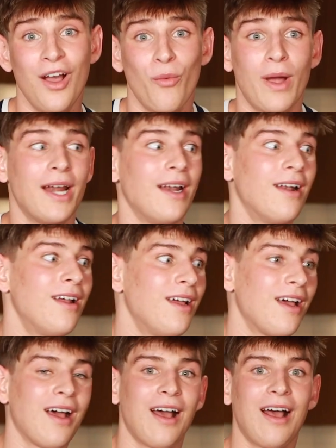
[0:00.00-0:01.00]
when
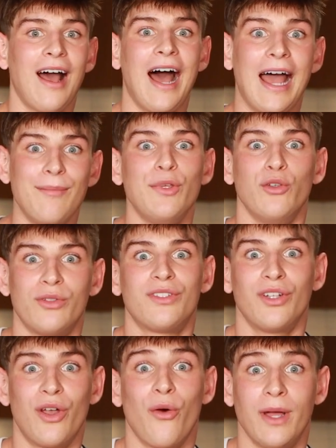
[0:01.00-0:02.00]
I'm used
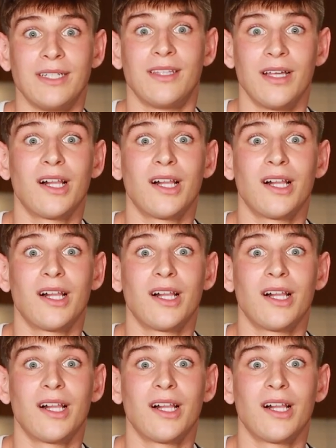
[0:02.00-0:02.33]
to going to the